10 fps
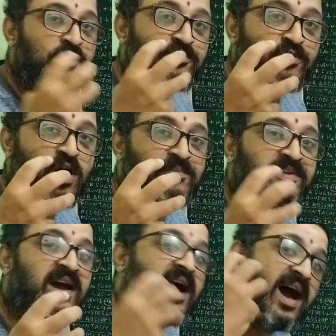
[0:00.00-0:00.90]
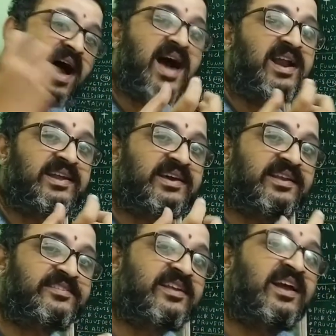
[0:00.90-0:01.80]
which forms a hard
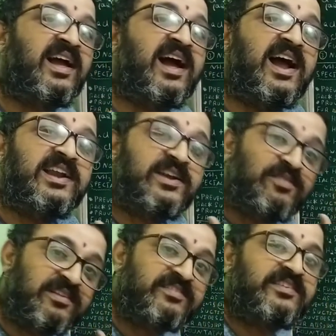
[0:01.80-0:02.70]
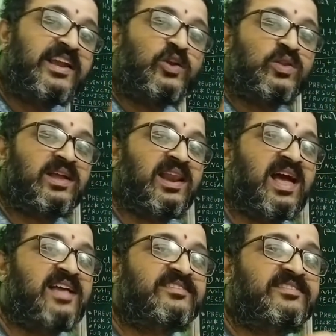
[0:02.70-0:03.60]
crust and it will stick to the
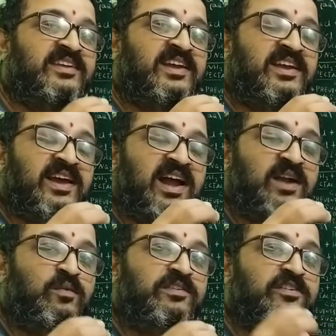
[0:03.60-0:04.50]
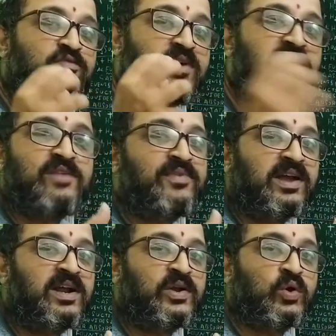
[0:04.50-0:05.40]
glass and which is very
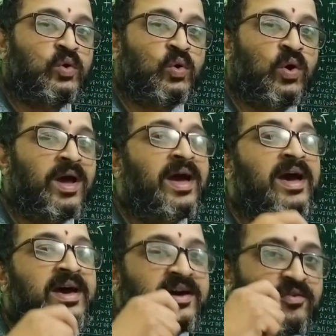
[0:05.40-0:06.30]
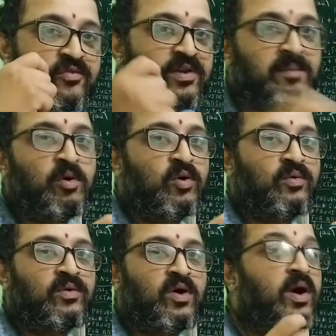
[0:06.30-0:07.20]
difficult to
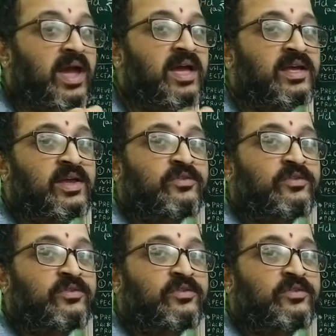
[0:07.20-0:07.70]
remove okay